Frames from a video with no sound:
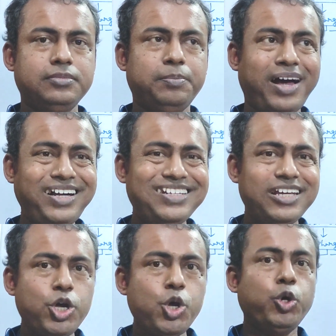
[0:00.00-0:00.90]
But
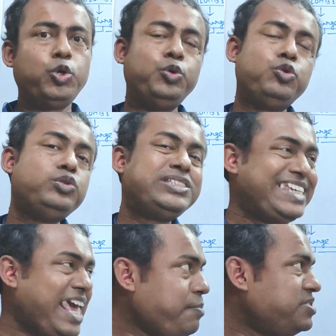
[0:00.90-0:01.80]
do
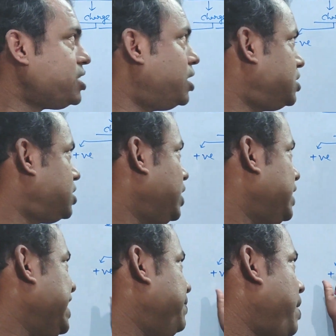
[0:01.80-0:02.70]
same charge,
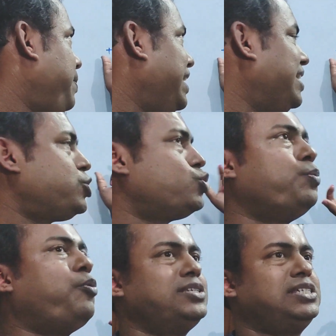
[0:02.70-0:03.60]
it may be that is
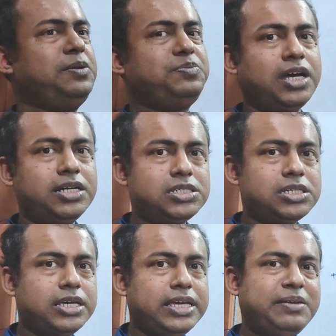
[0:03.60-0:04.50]
two positive charge,
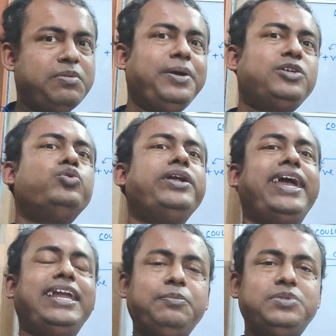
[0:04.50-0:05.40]
it may be two
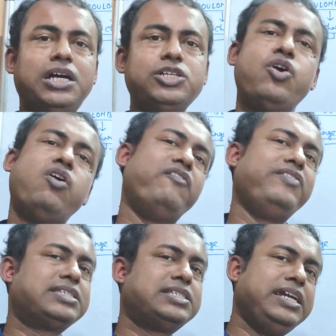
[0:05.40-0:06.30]
negative charge,
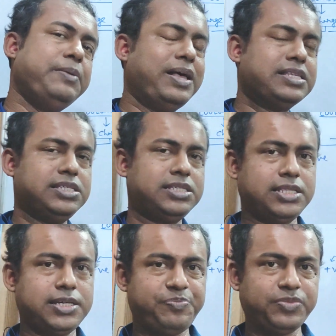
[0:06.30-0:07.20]
obviously repulse each
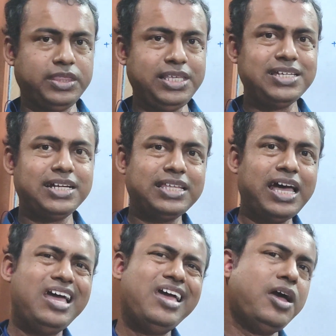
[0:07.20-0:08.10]
other. These are
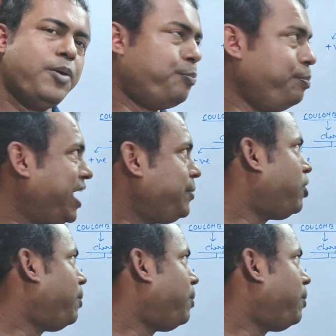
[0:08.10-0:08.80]
the main